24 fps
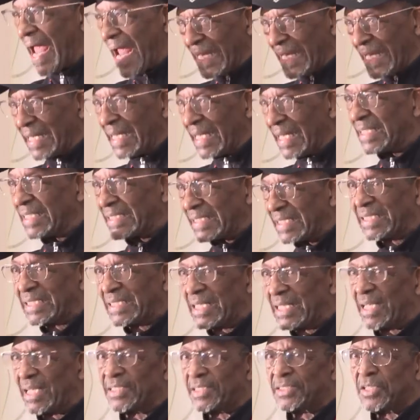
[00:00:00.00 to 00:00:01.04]
aid and
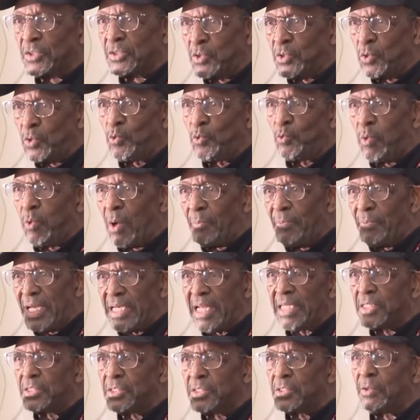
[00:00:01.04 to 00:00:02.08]
assist us to do what we
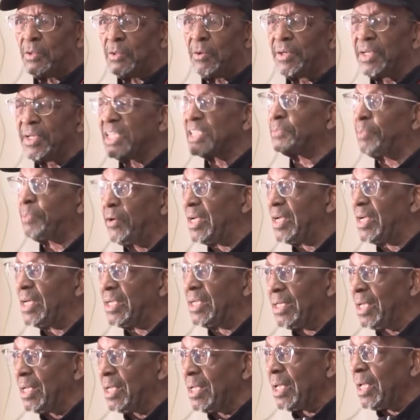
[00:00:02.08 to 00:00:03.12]
need to do in this
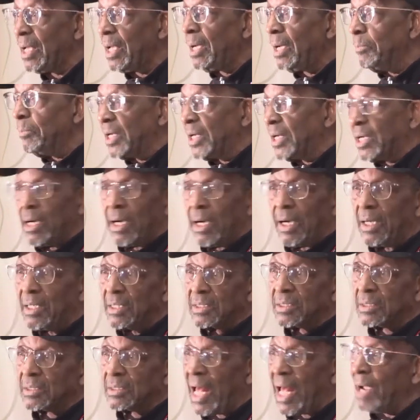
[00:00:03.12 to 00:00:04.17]
period.
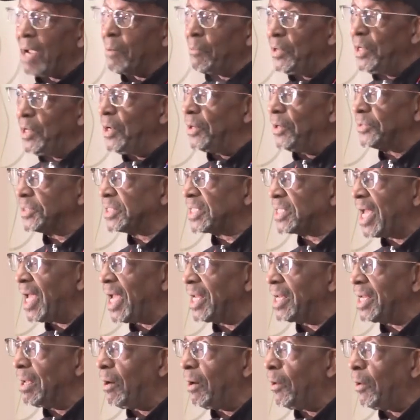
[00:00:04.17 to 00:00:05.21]
Because like we used to
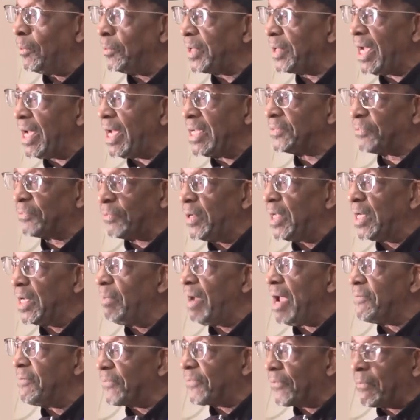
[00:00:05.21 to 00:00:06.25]
say in the old days,
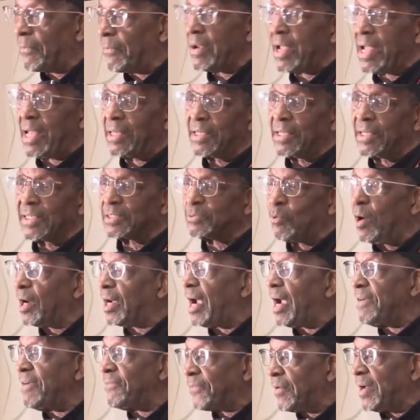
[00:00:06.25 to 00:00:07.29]
freedom ain't free. This
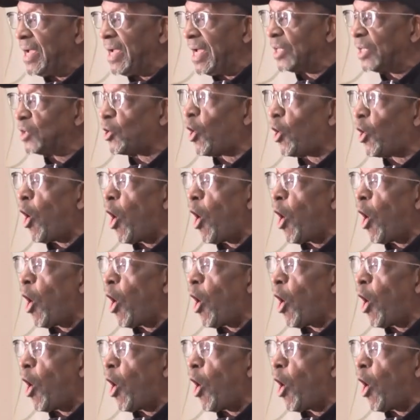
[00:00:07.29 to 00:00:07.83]
work ain't free. It